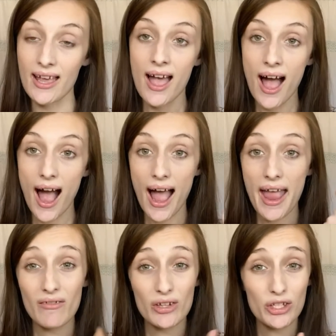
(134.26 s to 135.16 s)
I
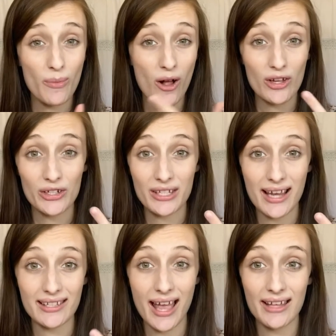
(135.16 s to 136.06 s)
have a smaller
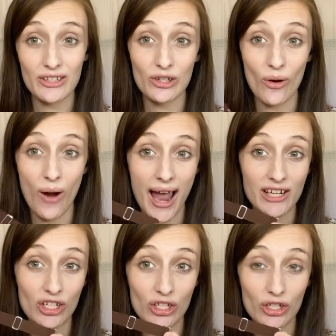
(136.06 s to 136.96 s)
size head, so I
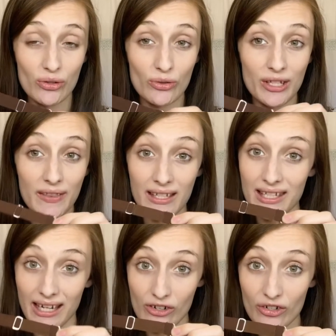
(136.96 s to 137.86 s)
just use the
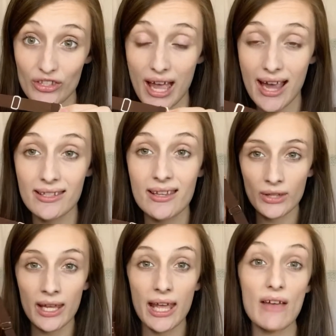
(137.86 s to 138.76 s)
standard size.
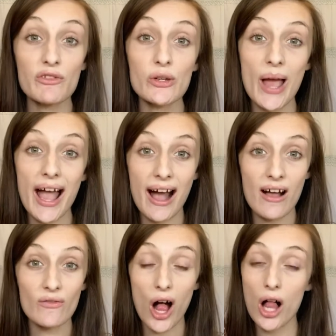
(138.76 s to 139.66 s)
If you
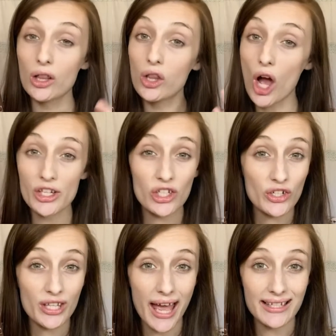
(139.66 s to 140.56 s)
have a larger
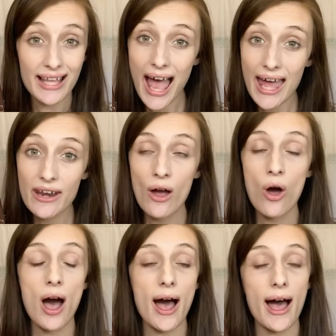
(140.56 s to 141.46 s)
size head,
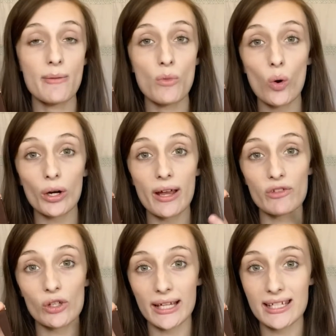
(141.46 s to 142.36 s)
or if
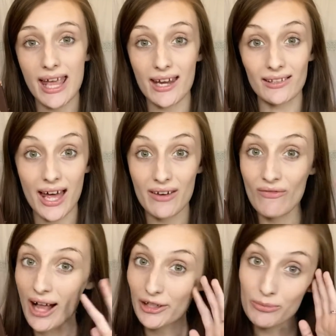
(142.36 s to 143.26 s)
you like to add a lot of
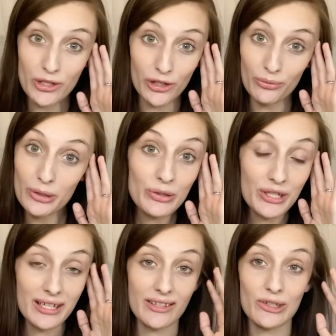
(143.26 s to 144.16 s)
volume to your
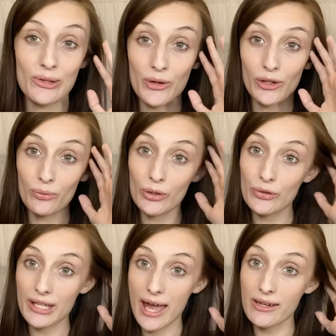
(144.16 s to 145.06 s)
roots, and so your
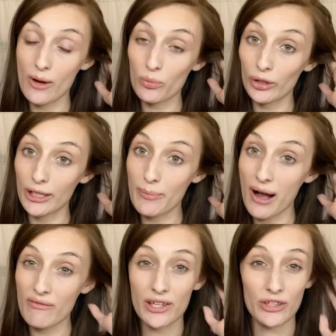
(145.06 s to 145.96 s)
roots end up really
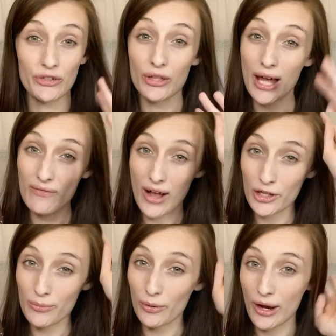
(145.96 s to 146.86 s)
puffy and there's a lot of
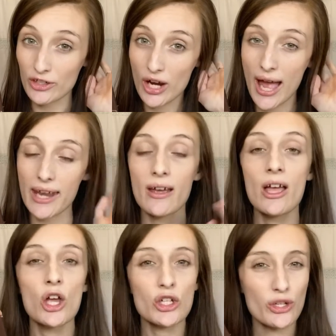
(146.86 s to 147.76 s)
volume around your head,
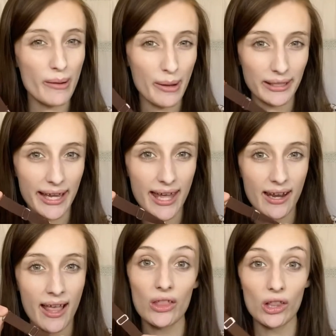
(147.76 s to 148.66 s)
you should probably get
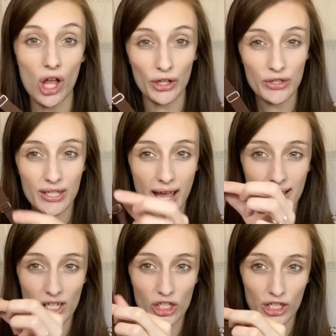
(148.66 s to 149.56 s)
the longer size
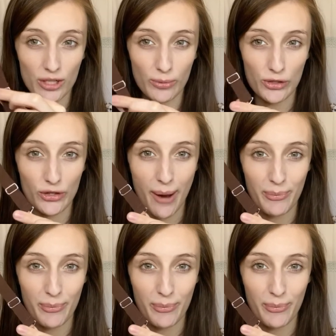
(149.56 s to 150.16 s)
adjustable strap.